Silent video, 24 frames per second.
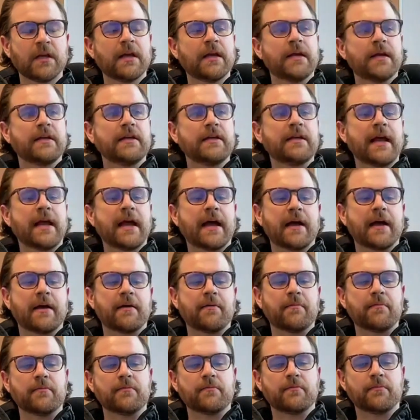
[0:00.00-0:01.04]
Yeah,
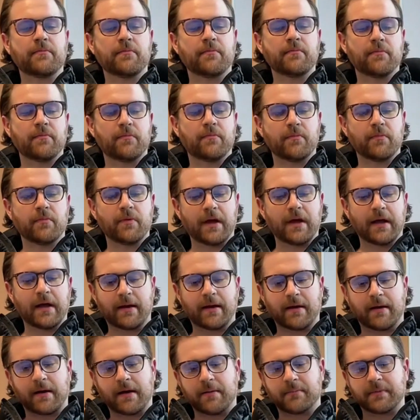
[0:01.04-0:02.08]

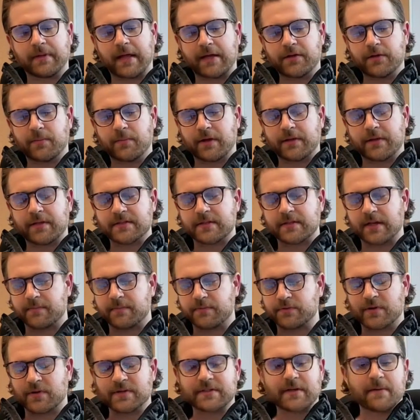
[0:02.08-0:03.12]
I'm glad you brought this up.
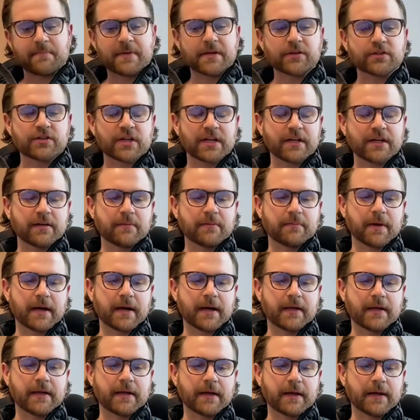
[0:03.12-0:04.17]
So as I mentioned,
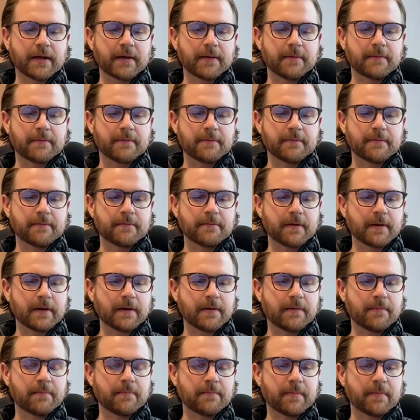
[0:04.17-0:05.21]
my
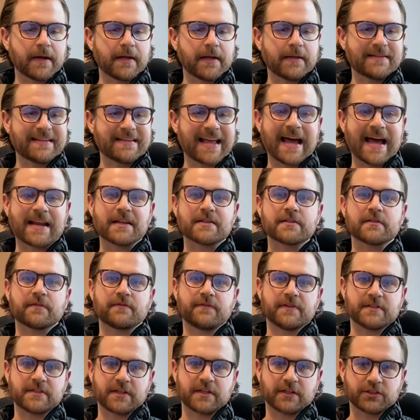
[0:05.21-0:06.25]
dad is a
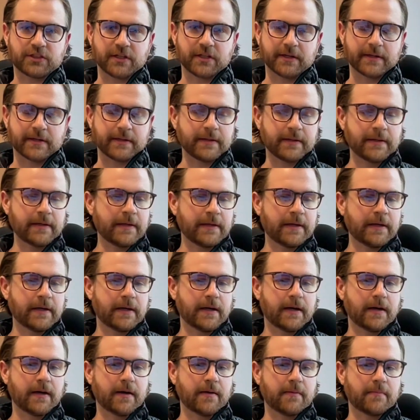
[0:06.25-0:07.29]
physician.
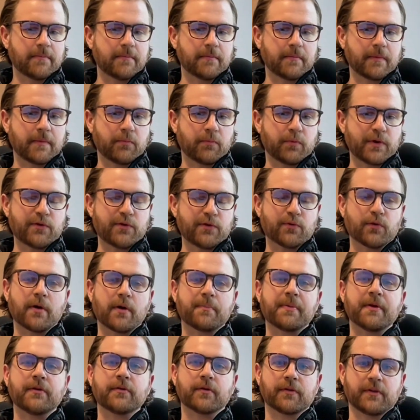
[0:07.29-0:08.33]
We grew
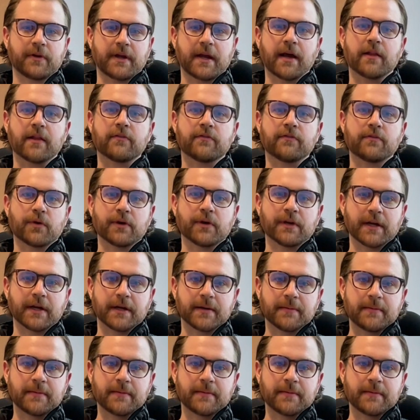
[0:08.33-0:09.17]
up in Northern California,